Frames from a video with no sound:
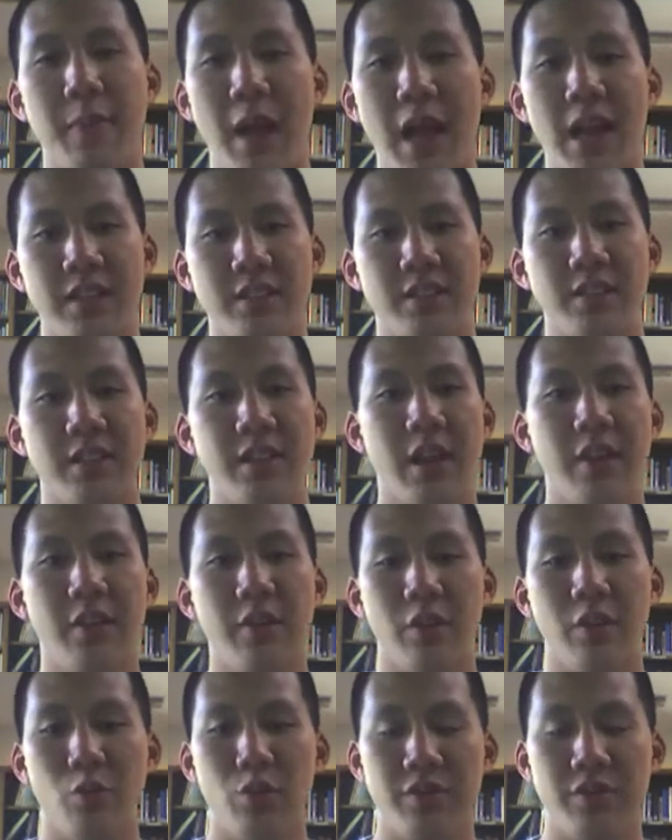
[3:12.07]
balance
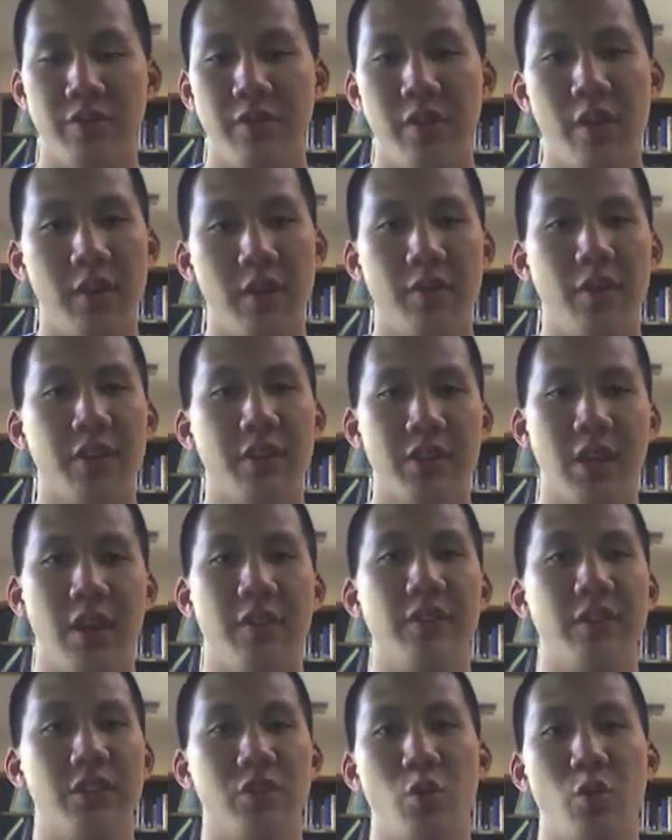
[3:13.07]
together was very, very
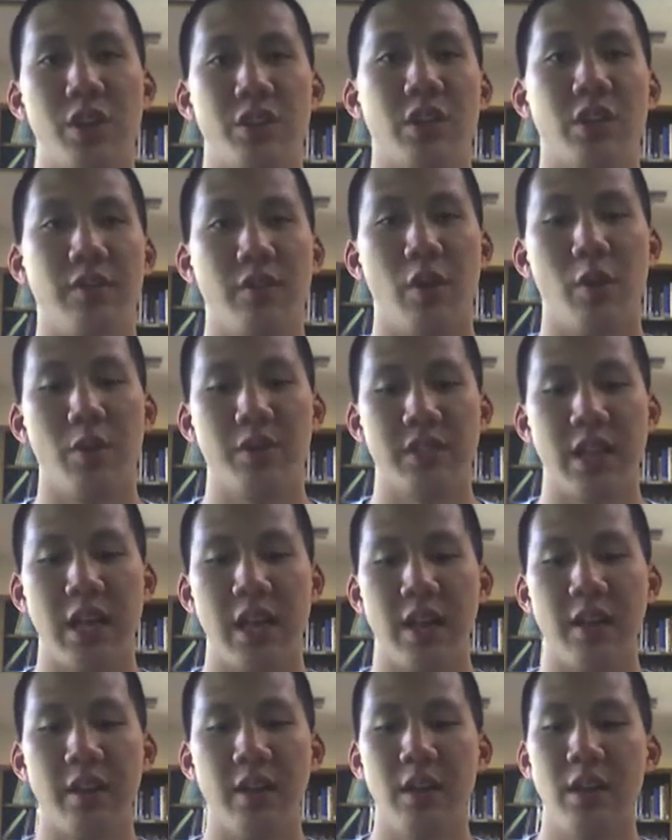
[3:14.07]
tough, and it's a question I've always
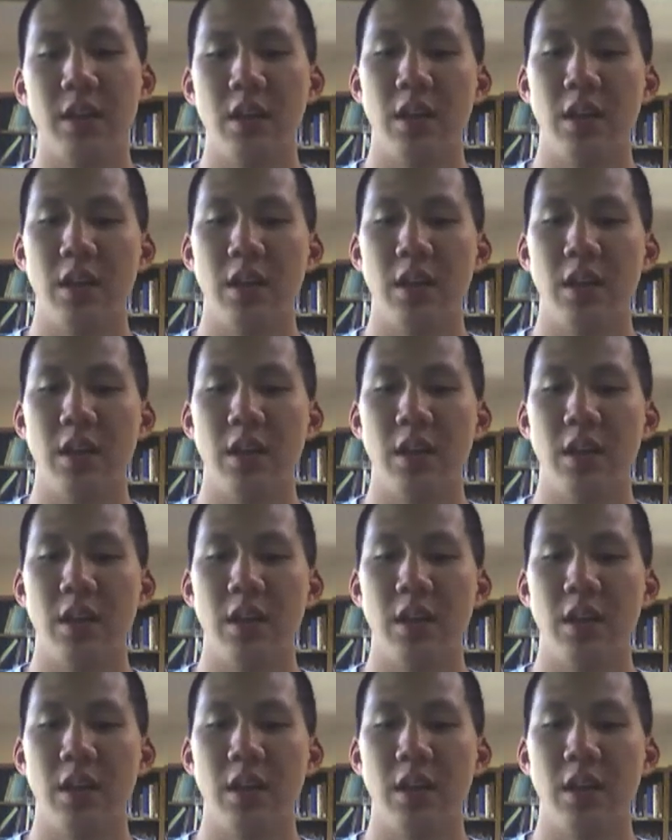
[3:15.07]
had.